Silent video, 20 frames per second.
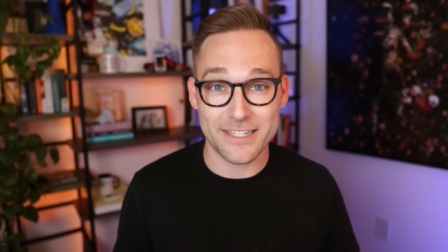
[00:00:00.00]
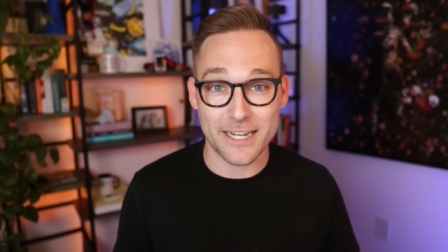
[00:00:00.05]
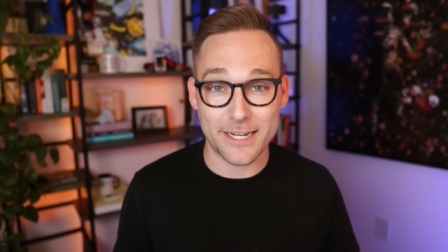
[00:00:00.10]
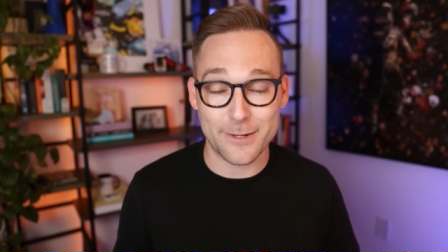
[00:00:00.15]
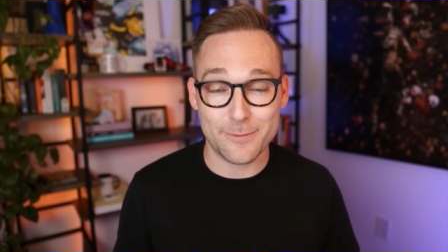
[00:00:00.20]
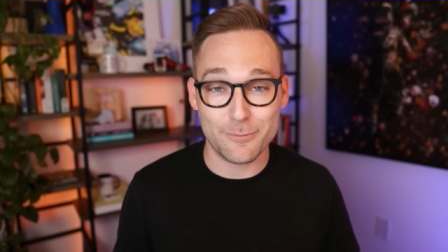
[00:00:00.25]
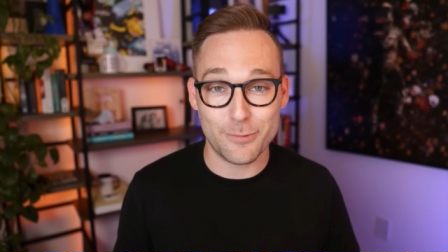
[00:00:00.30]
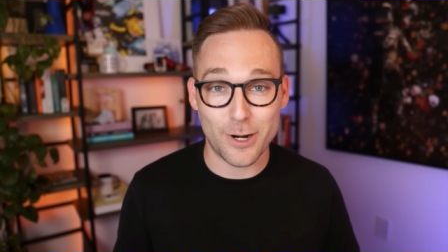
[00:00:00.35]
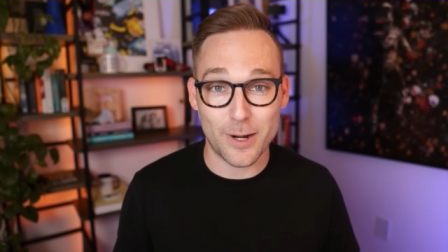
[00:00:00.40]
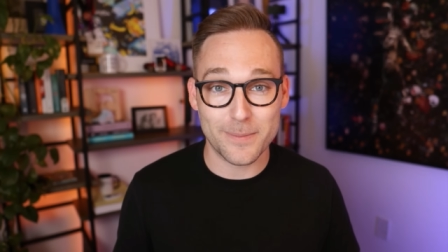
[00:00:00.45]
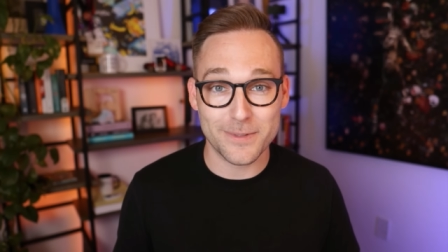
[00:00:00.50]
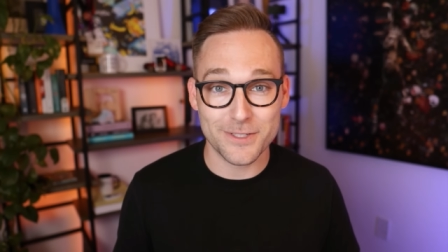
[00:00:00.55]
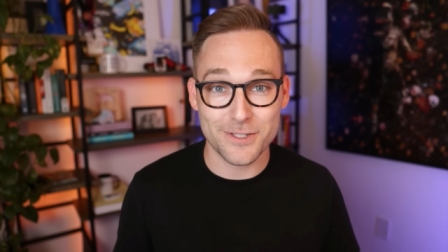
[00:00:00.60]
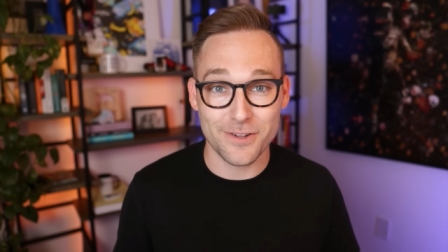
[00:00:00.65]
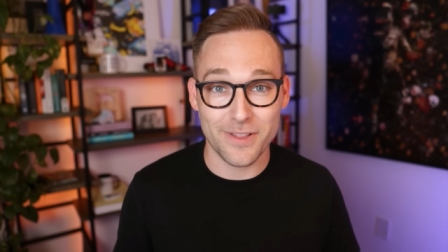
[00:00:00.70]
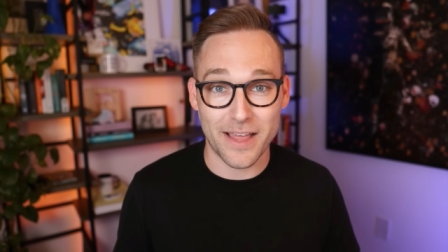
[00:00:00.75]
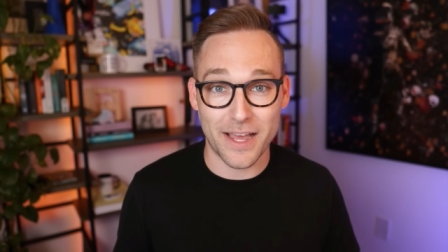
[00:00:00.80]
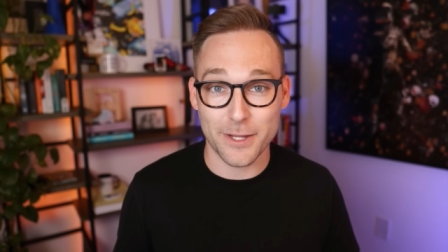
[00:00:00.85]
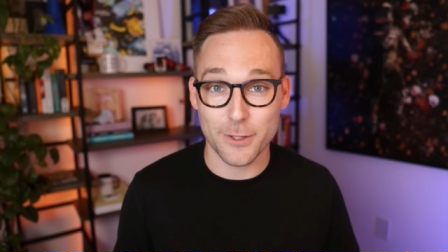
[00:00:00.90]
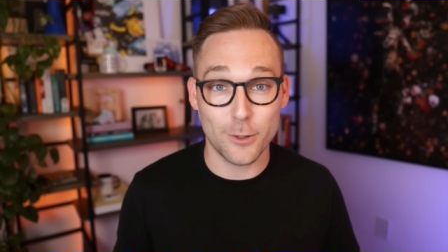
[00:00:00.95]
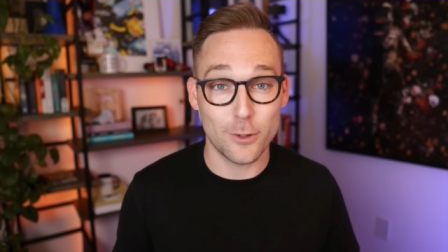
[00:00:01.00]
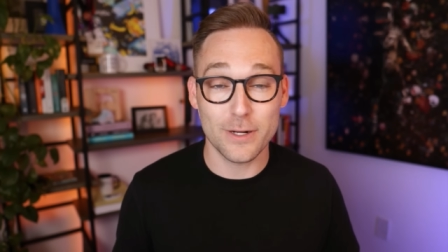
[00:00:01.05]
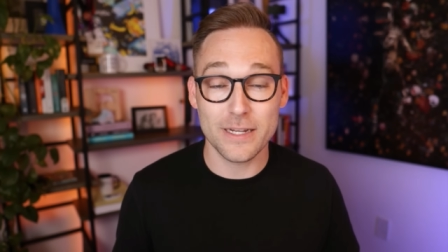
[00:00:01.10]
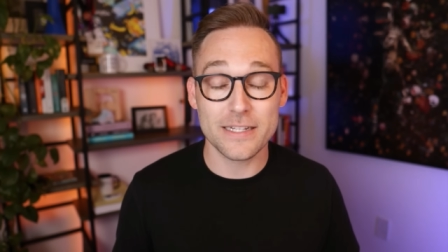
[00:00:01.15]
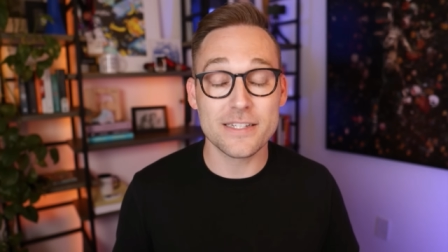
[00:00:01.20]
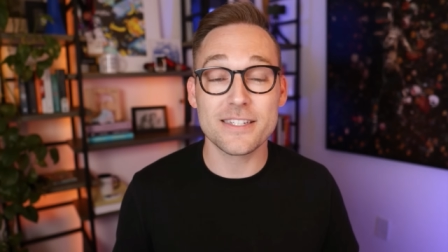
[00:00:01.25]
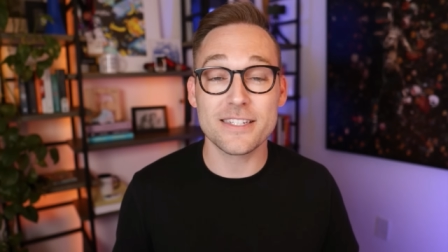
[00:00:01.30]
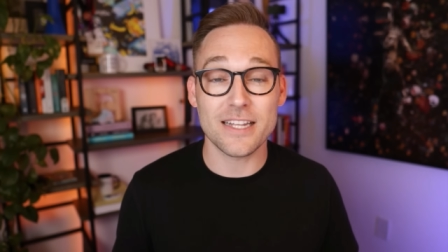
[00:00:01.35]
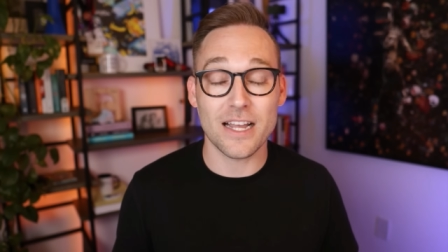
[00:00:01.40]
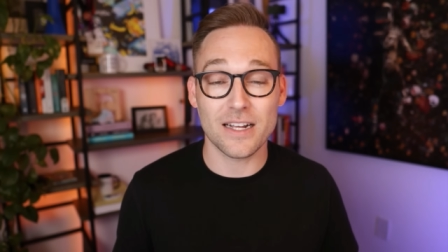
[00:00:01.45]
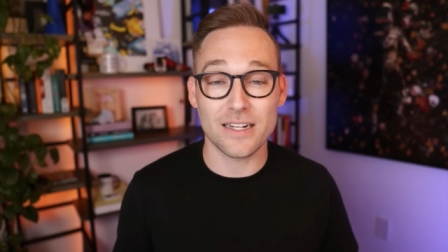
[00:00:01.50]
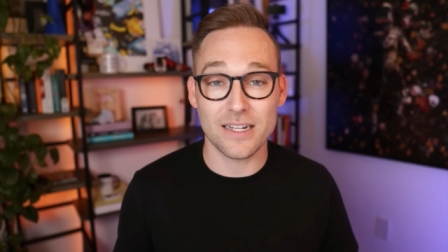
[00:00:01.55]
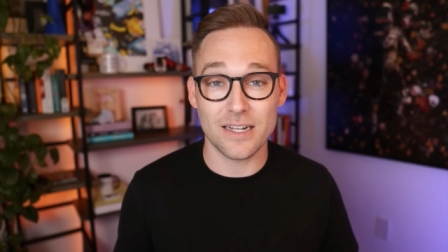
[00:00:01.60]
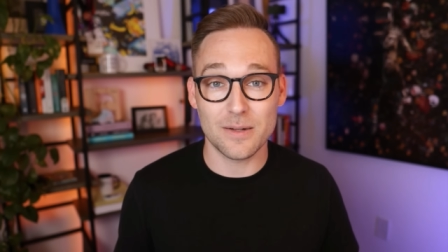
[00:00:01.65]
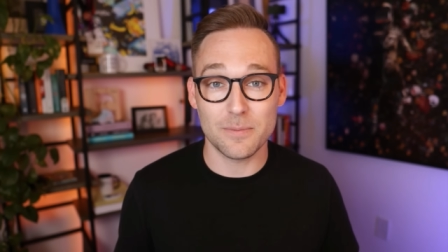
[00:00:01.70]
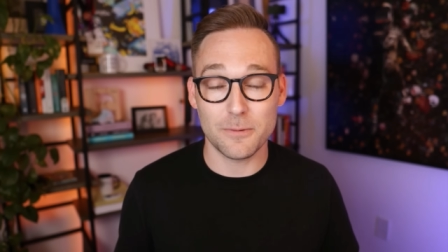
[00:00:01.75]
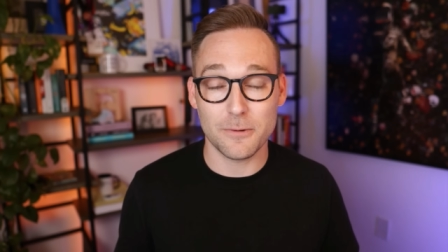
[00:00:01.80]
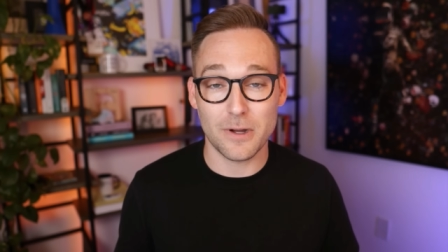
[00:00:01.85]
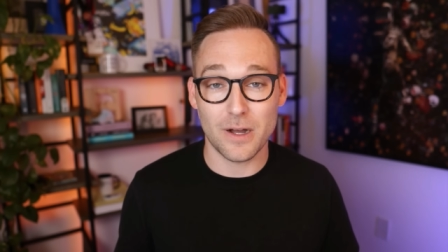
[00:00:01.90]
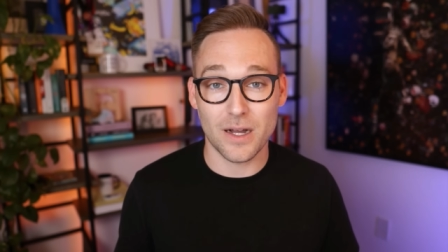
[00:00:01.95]
I can promise you that. You don't need to stock
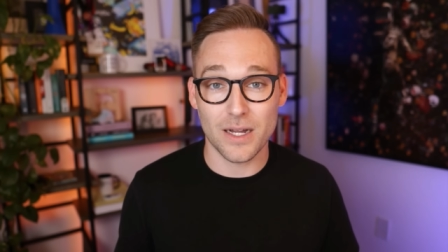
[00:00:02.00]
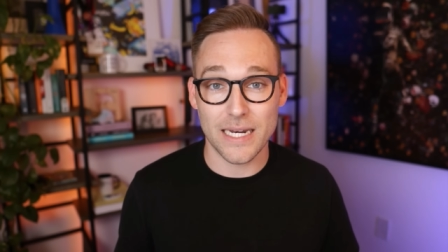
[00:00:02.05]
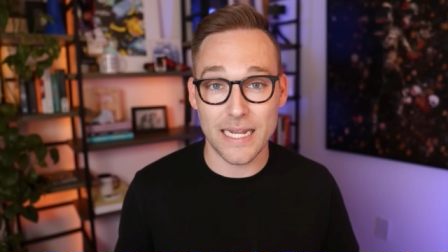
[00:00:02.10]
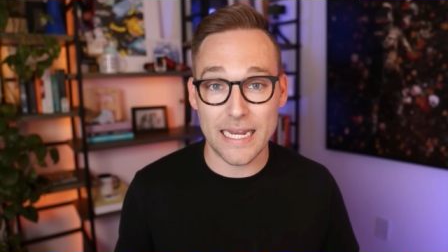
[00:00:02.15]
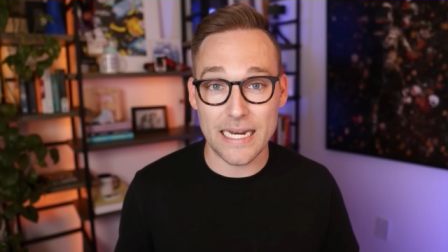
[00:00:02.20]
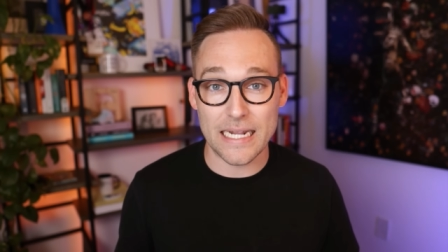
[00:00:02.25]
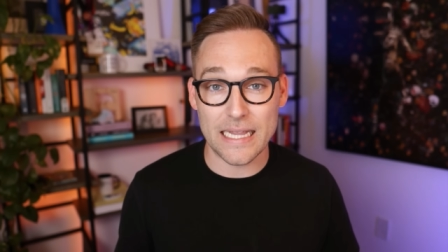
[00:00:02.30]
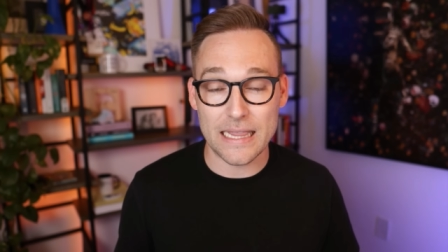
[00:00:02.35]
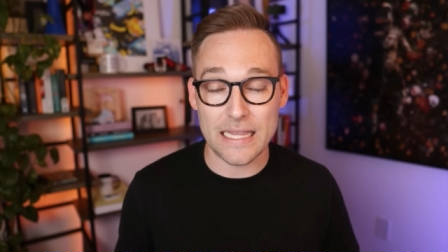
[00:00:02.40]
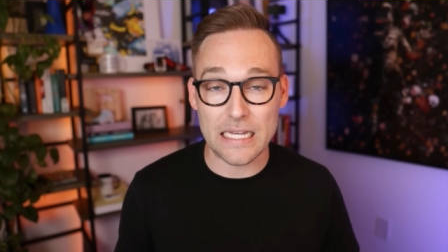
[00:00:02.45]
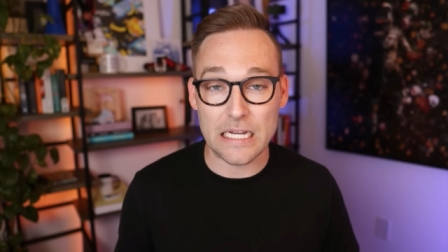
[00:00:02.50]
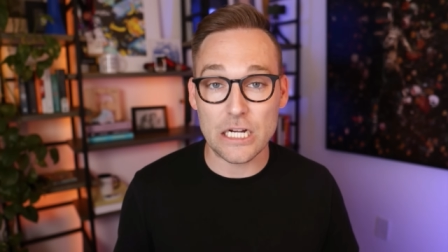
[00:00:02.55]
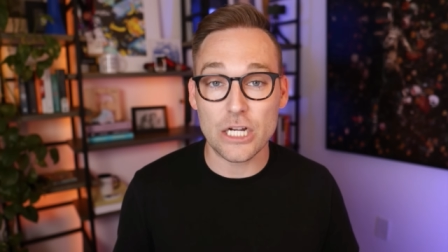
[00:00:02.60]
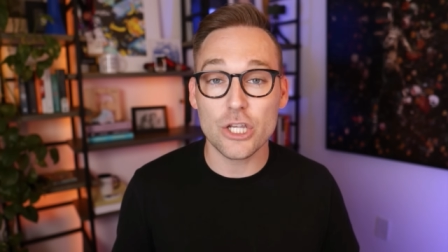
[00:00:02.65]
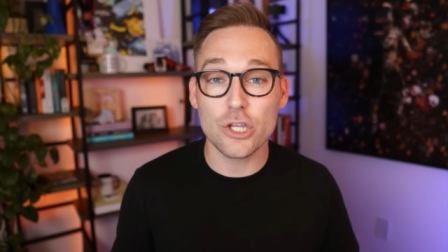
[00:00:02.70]
up on anything.